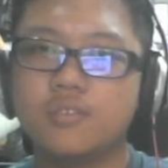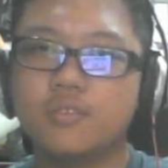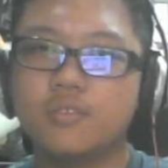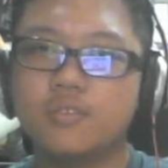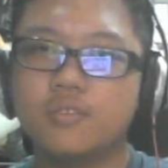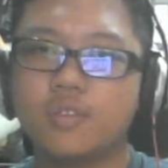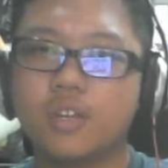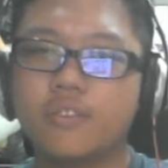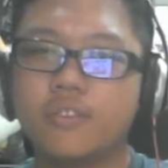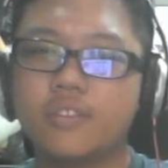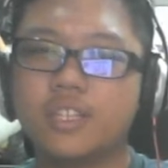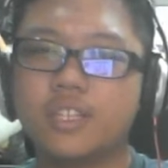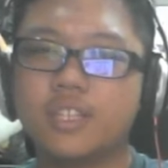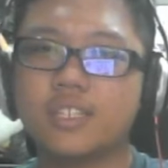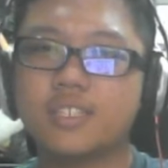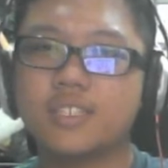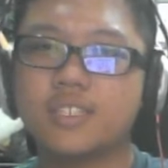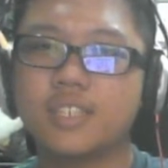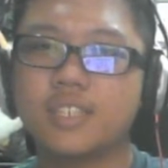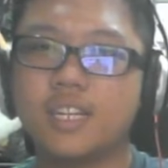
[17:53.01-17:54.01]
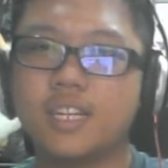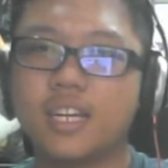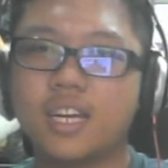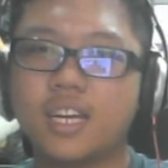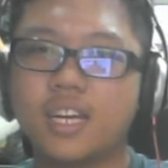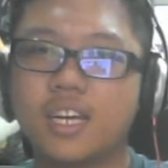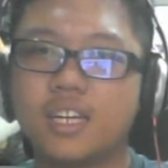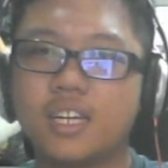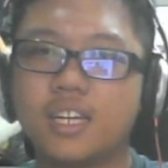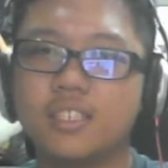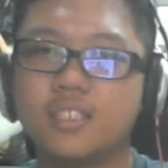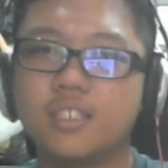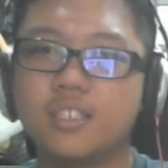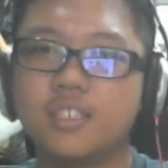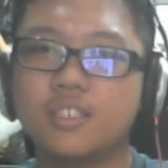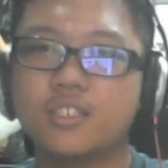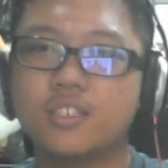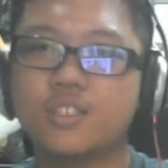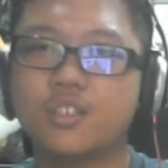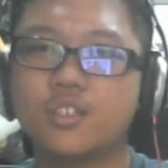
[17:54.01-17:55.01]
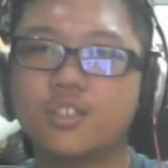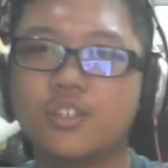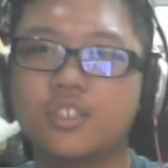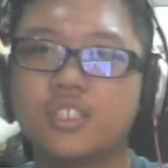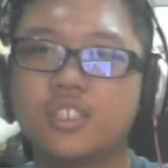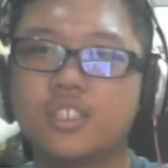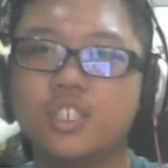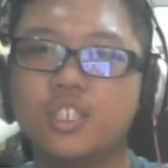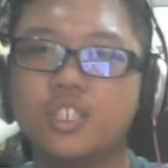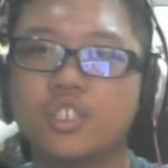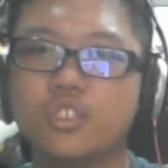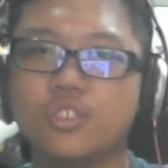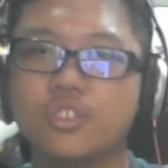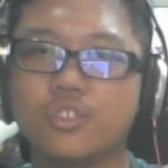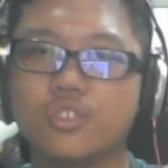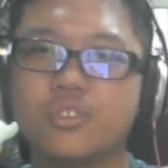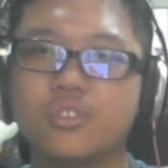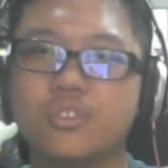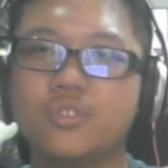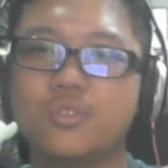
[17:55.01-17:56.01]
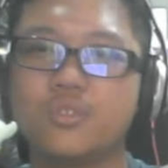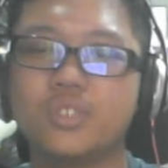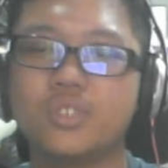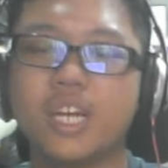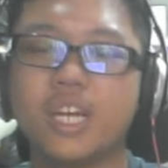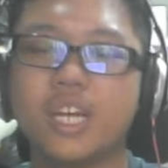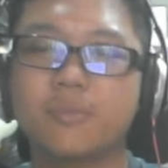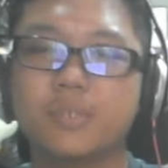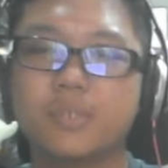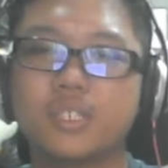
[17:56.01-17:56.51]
one of the things that is so essential to Jack,